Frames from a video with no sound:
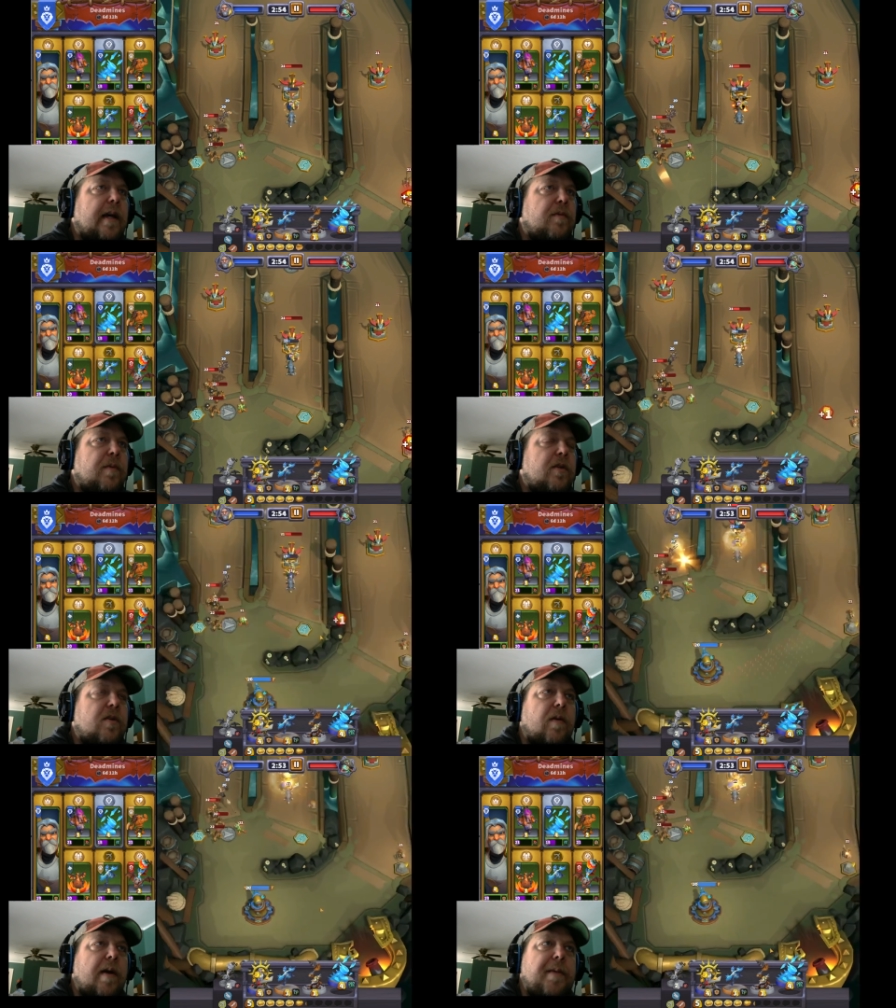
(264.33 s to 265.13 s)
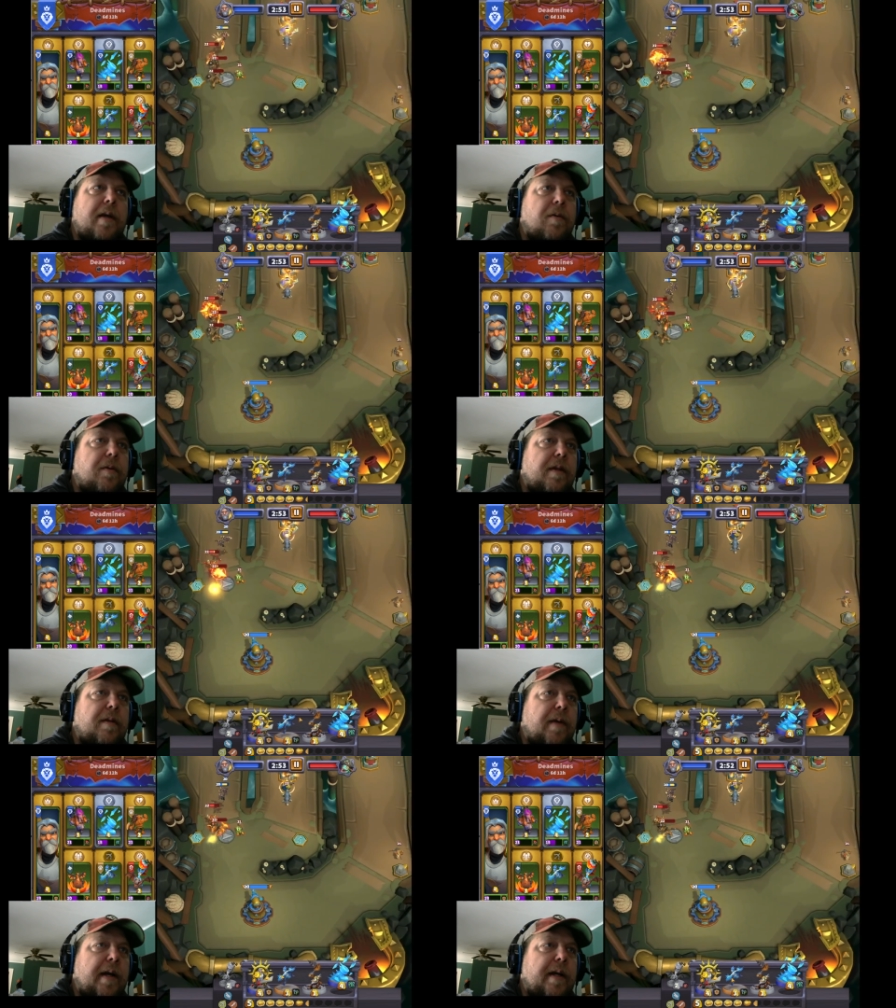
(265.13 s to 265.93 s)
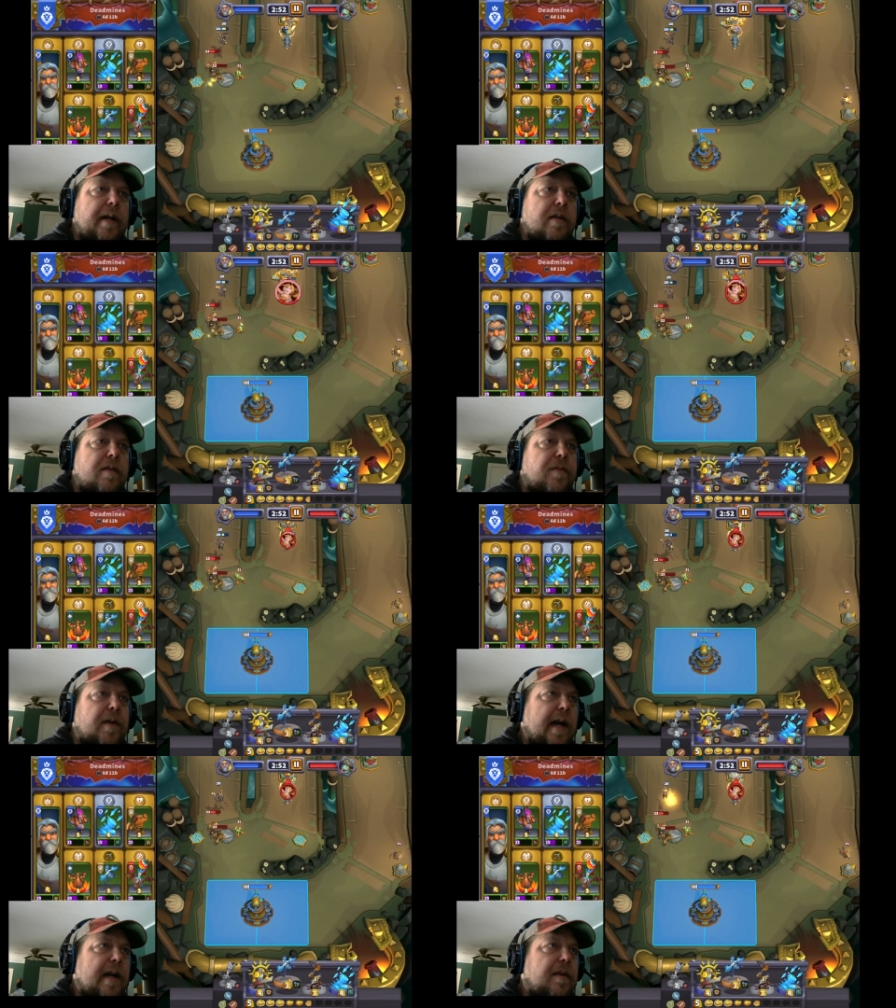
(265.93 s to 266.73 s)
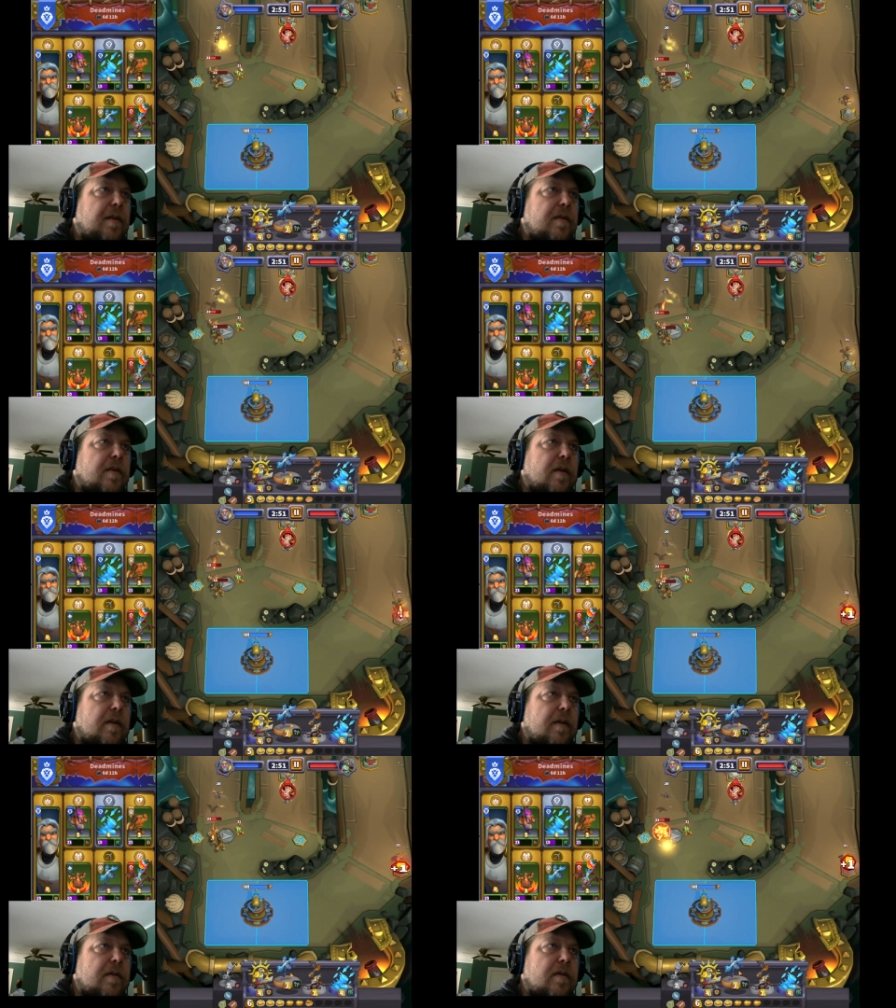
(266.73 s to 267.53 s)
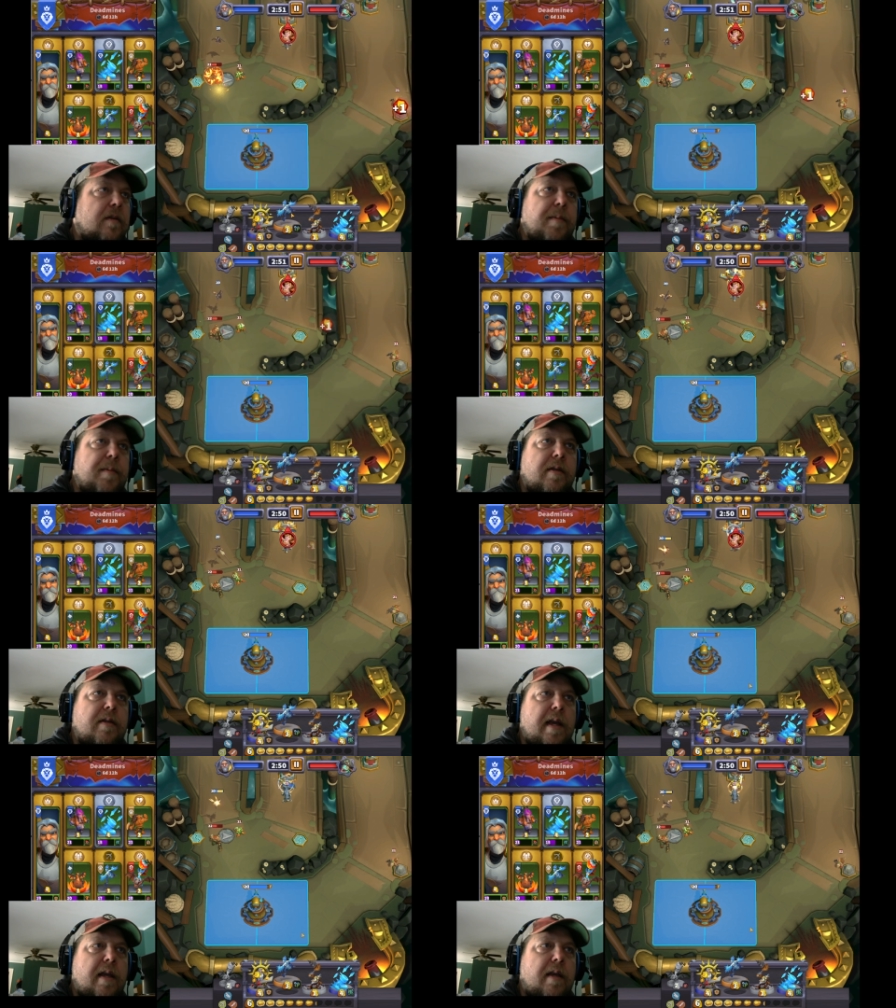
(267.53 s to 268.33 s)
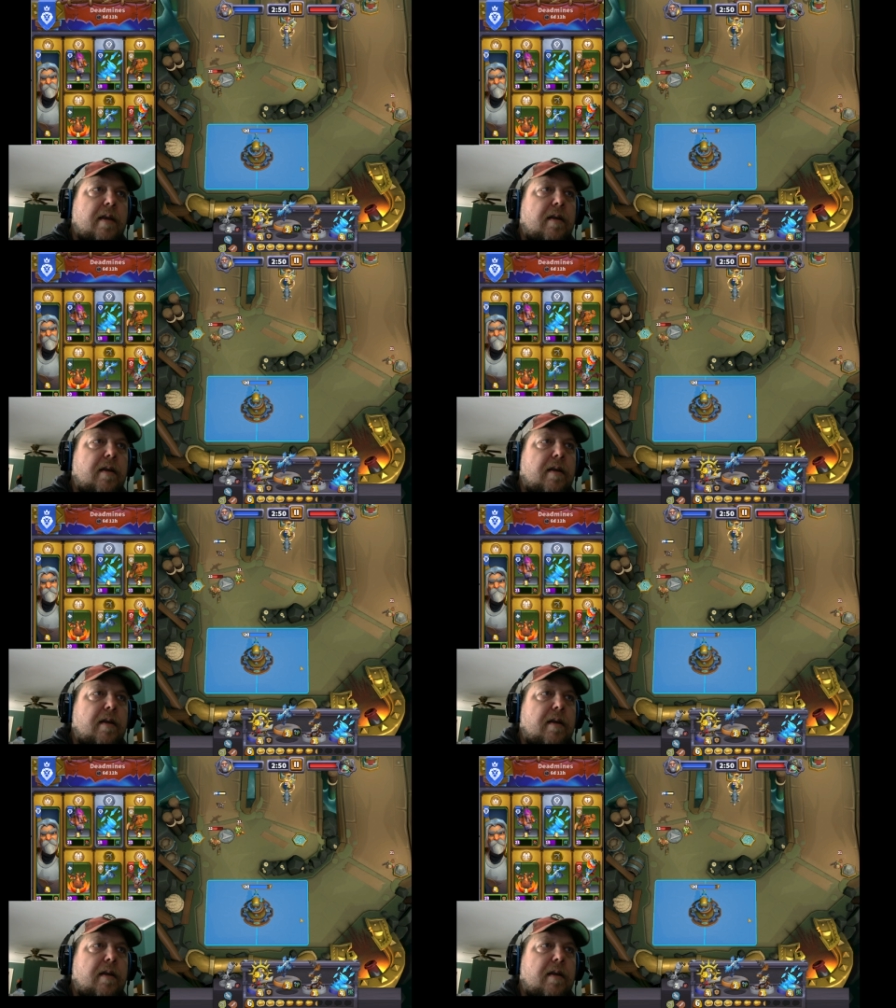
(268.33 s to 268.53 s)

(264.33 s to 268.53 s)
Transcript: I really should have grabbed that gold on the right, and I just forgot to, so that was a mistake.